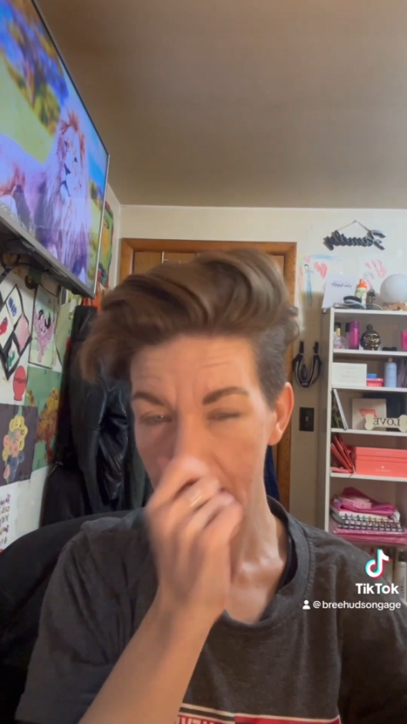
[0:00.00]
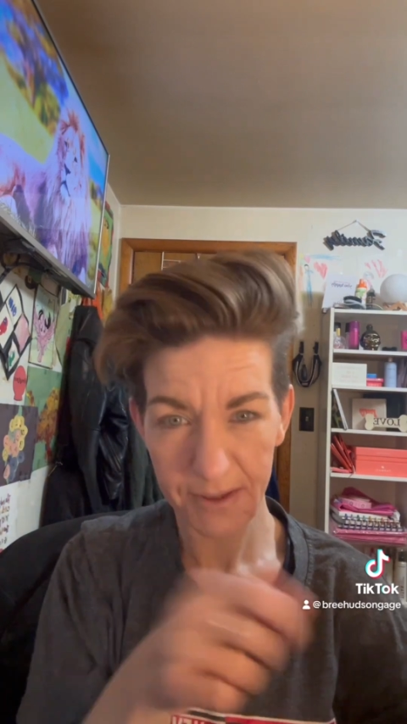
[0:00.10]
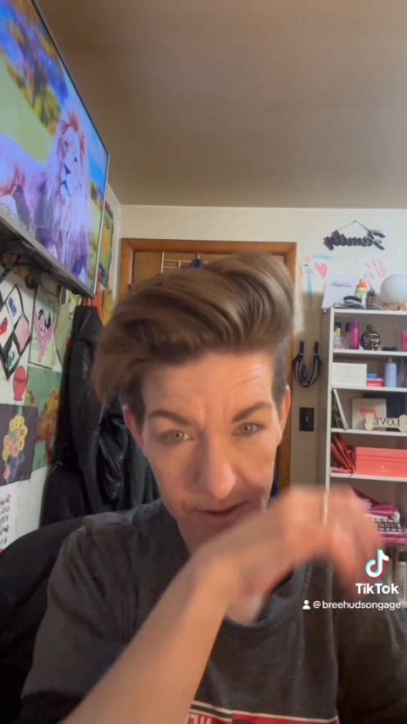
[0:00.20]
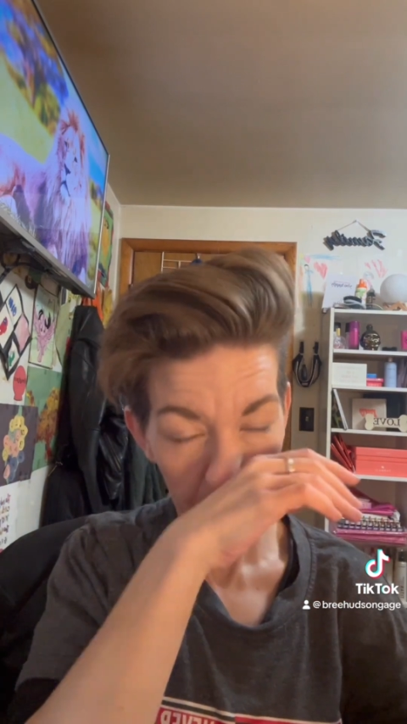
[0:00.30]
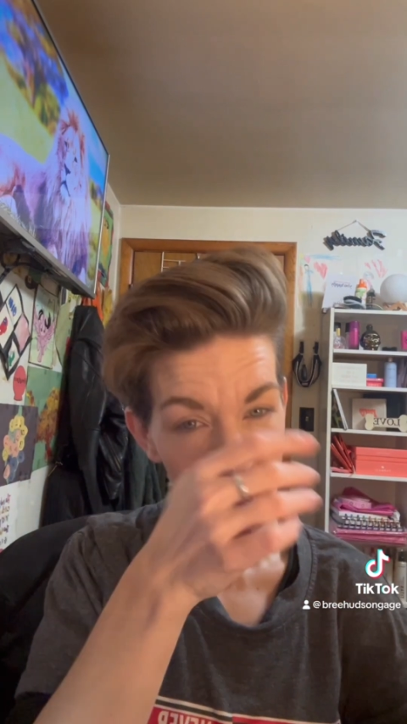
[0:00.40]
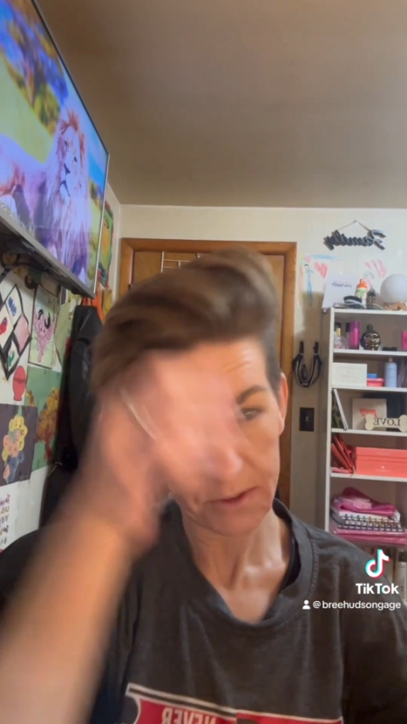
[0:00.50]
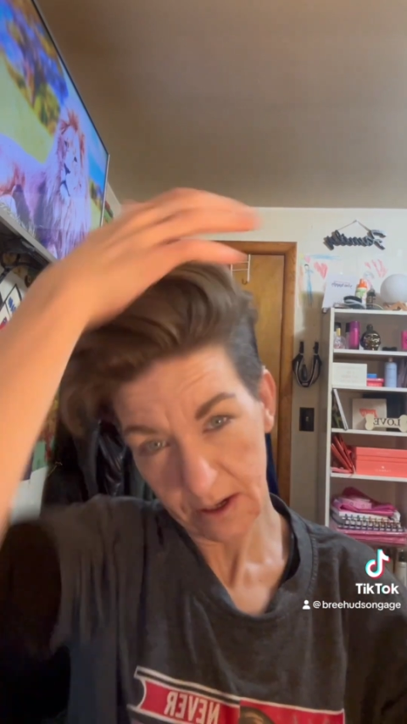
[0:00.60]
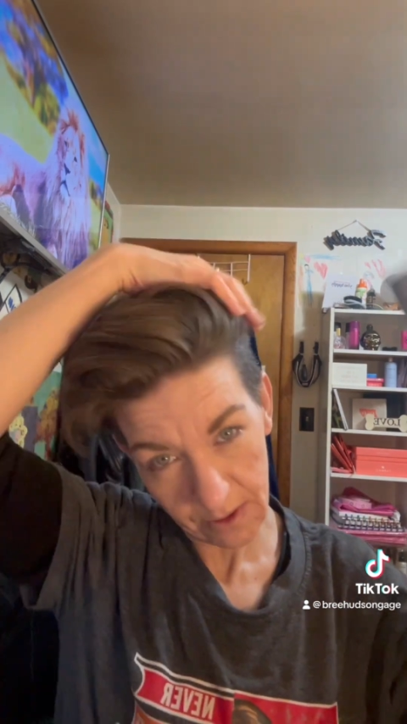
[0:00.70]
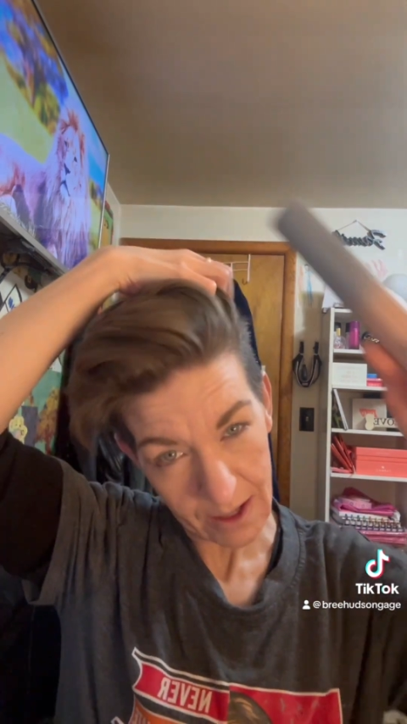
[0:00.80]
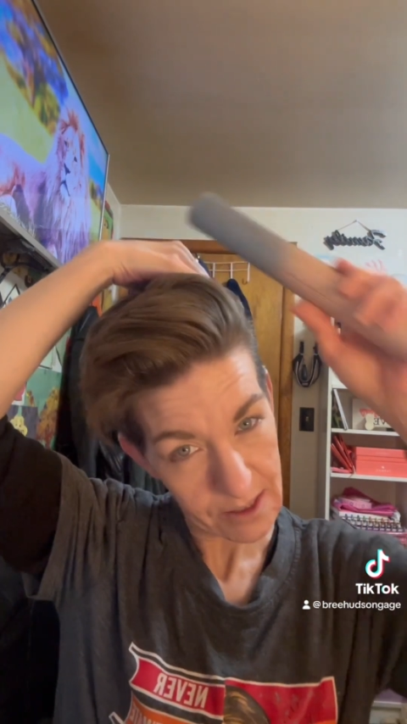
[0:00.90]
I picked some up when I was
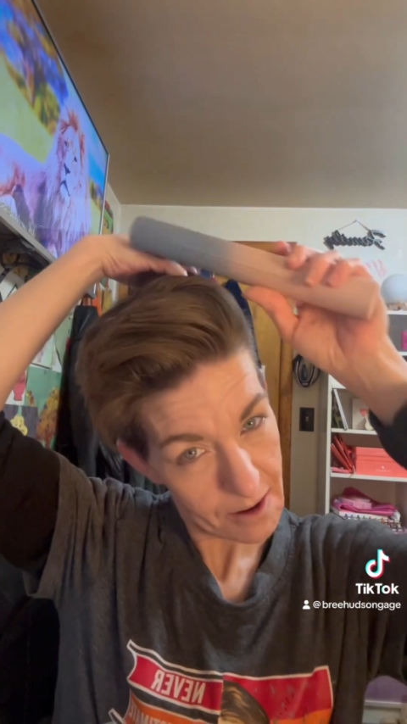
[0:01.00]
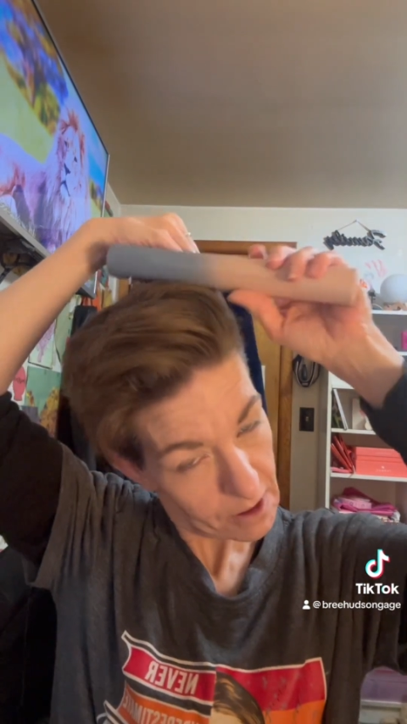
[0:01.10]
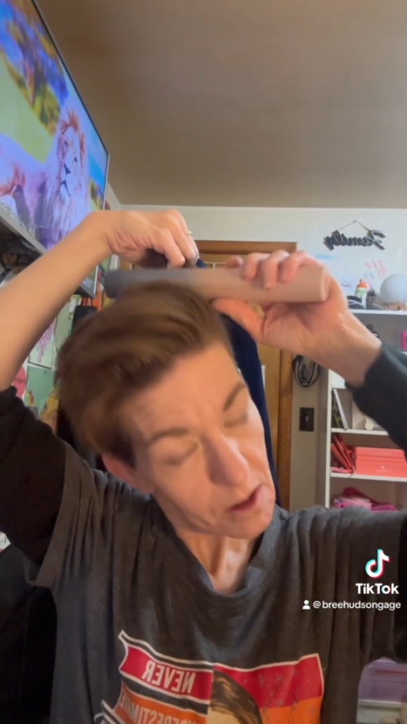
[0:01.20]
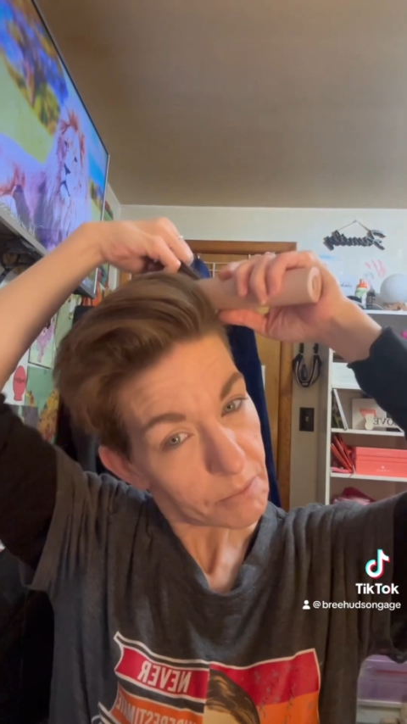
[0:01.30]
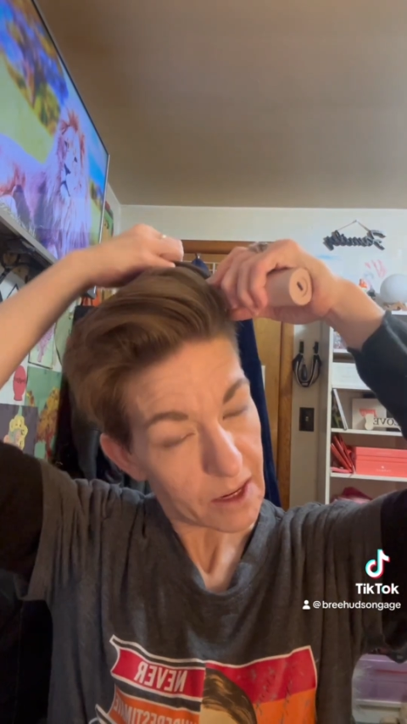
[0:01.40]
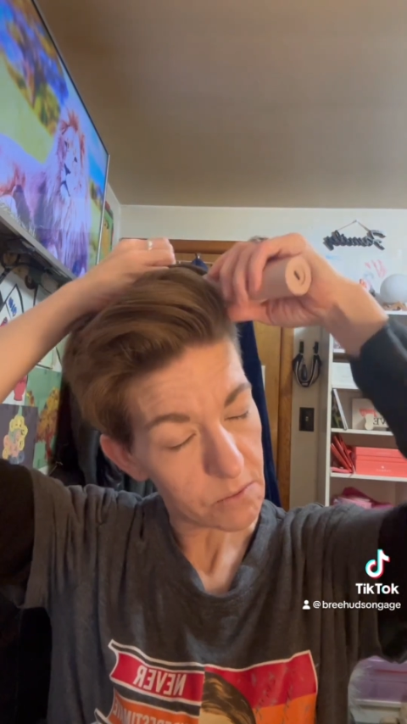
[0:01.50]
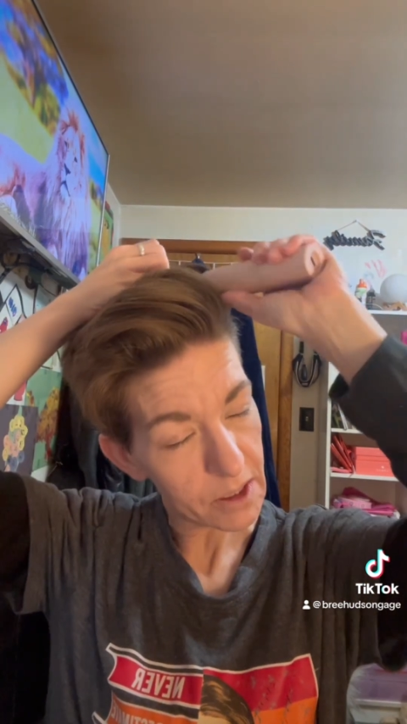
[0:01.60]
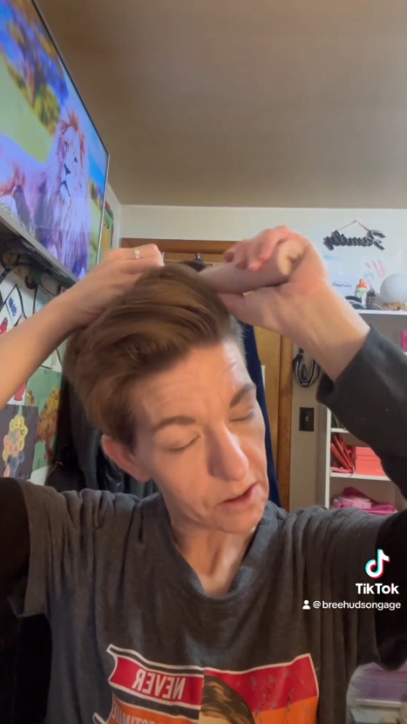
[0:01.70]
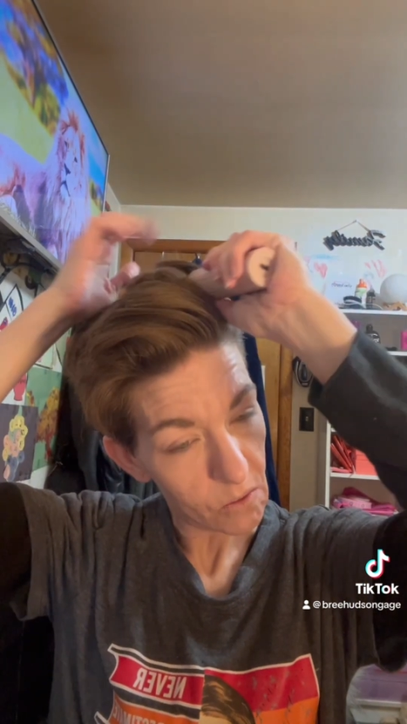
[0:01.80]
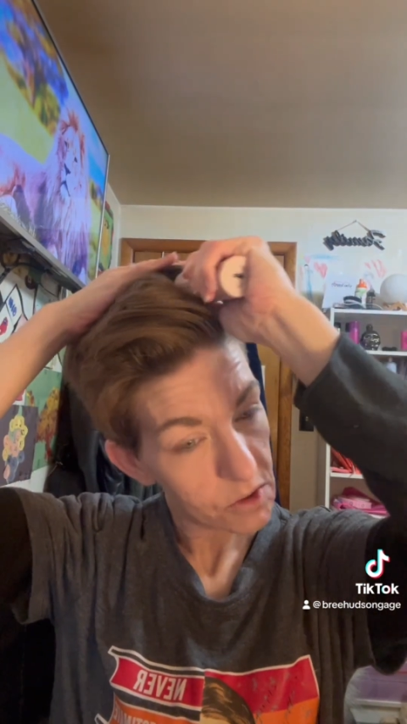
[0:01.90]
there the last time, but they
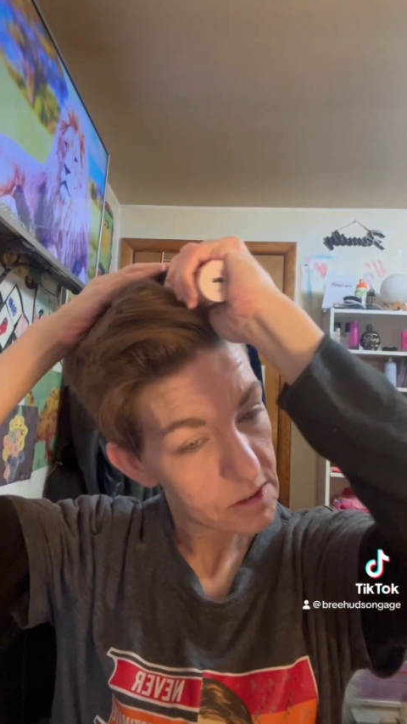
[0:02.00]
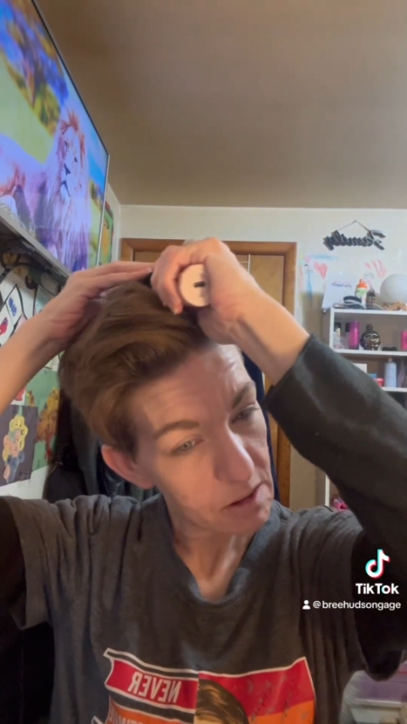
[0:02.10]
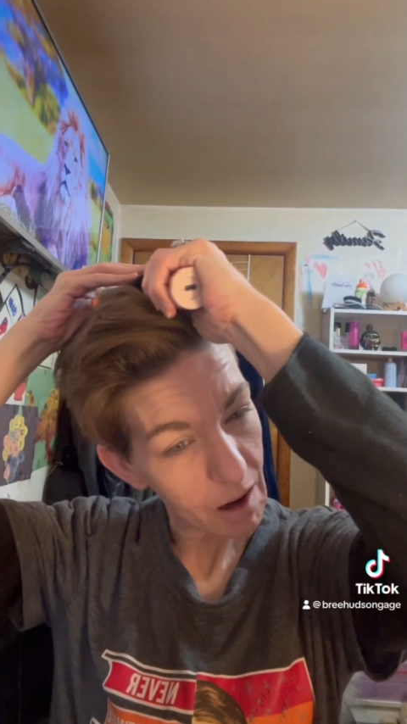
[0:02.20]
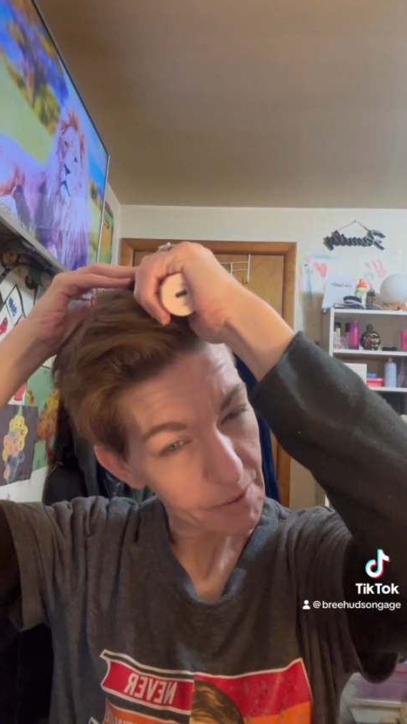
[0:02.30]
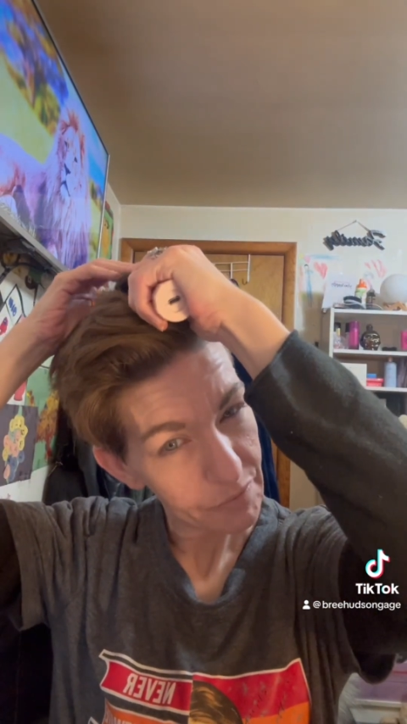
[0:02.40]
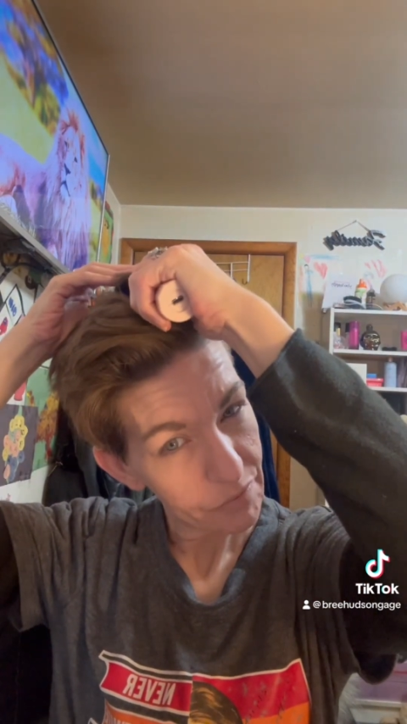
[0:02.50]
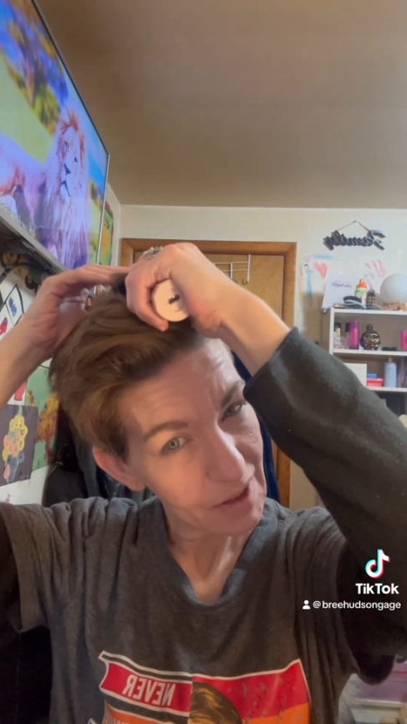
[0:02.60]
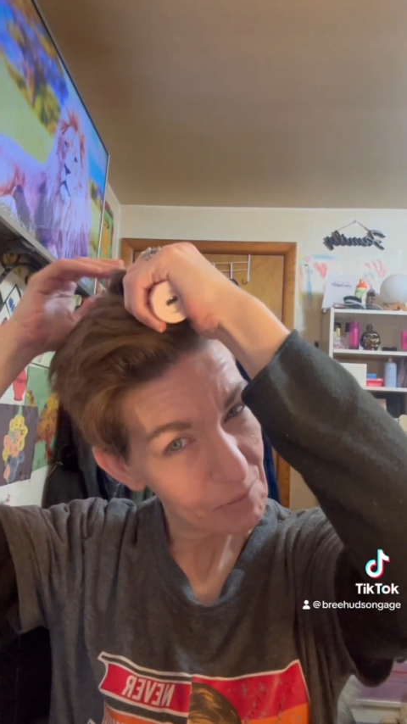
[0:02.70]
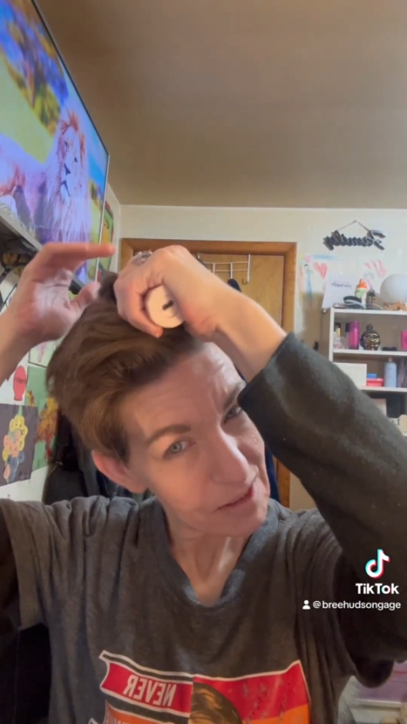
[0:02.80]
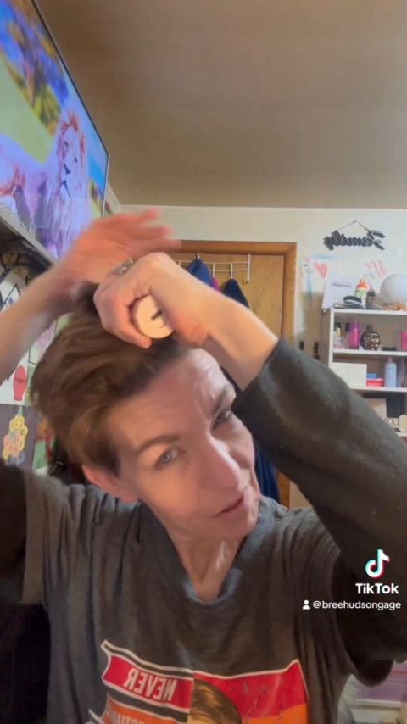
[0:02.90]
really don't,
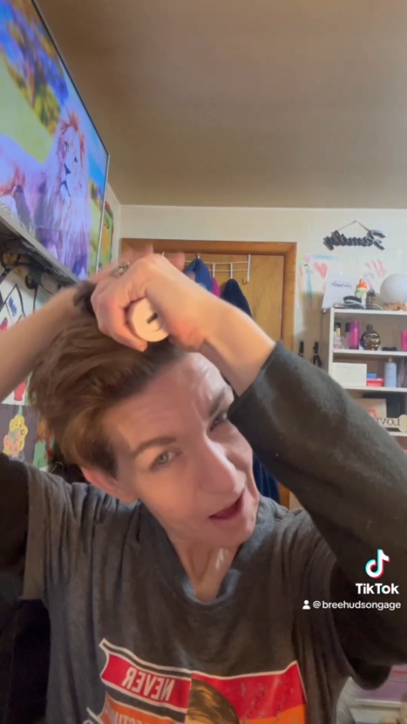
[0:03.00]
it wasn't a